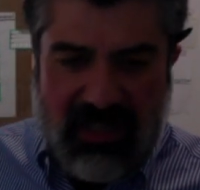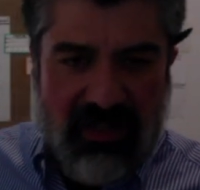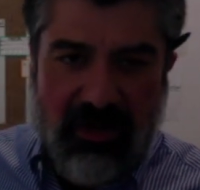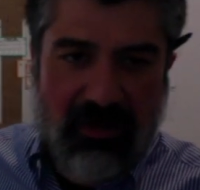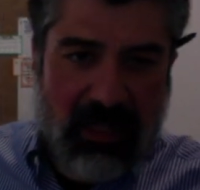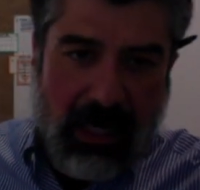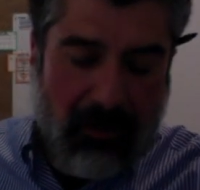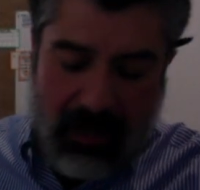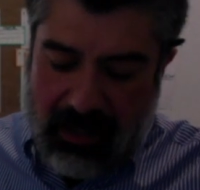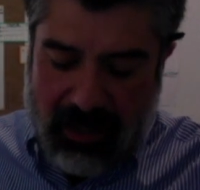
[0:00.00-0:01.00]
Don't think I'm
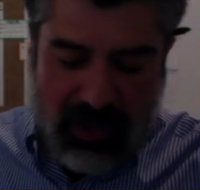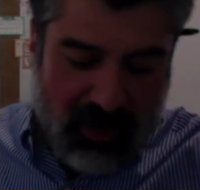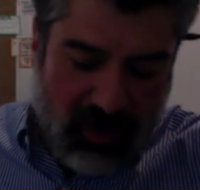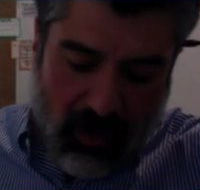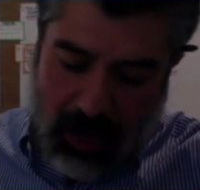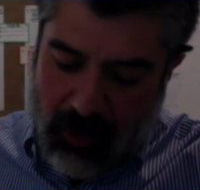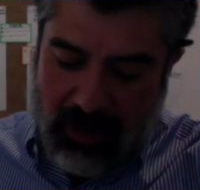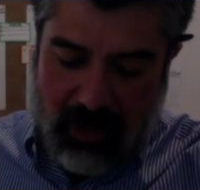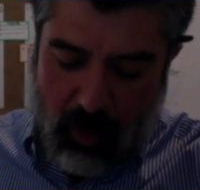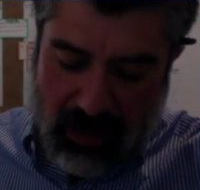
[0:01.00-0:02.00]
going to hit you too hard
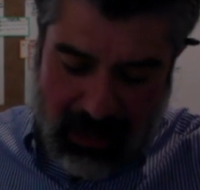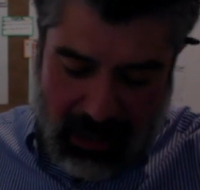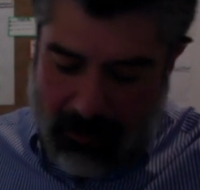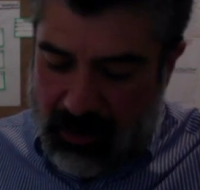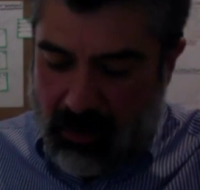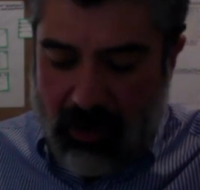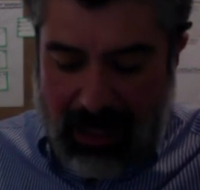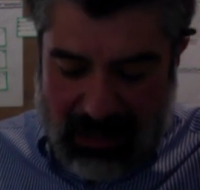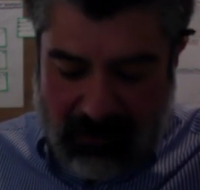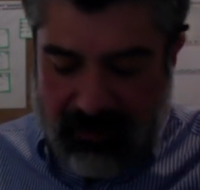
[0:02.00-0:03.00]
with the what the chemical
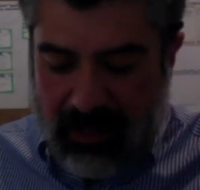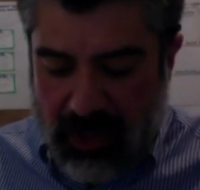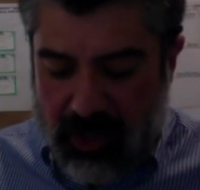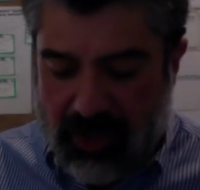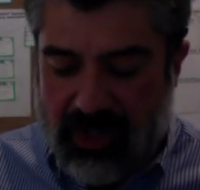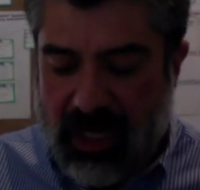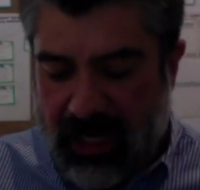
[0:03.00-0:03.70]
classifications.